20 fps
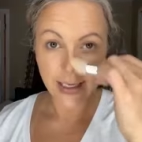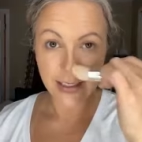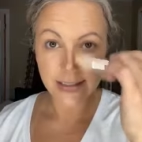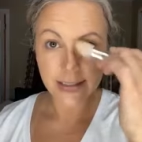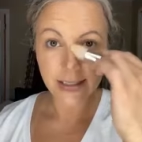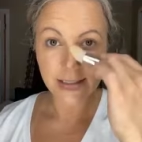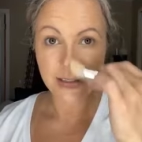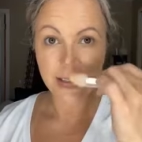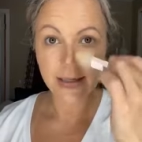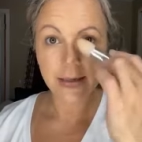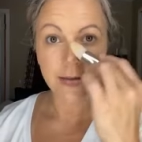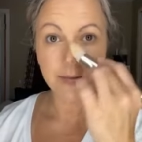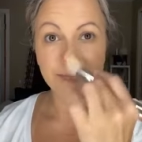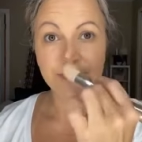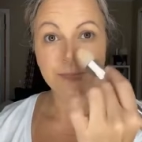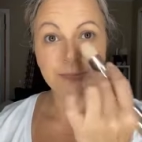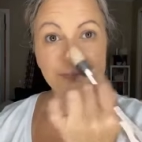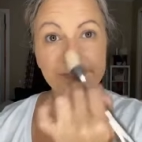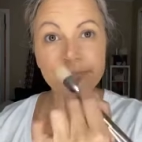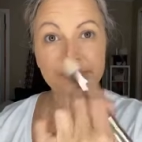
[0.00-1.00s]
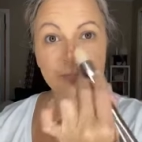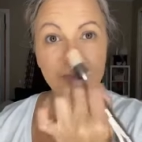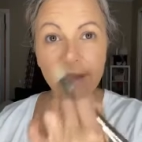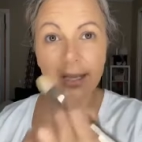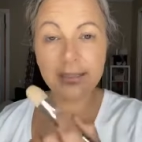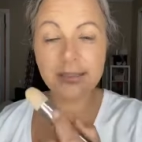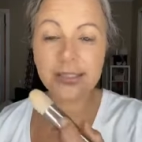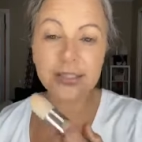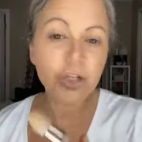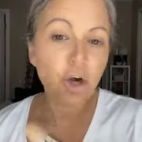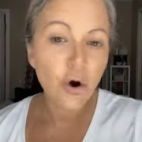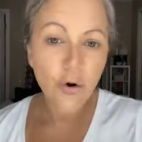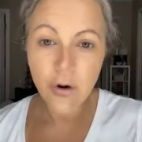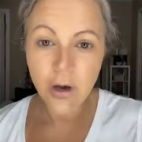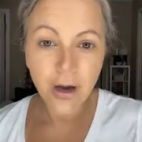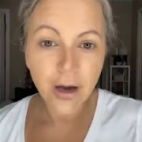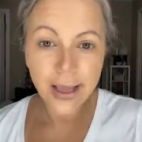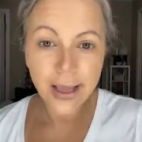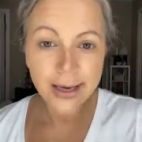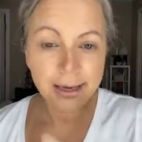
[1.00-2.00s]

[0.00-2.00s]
It's so good.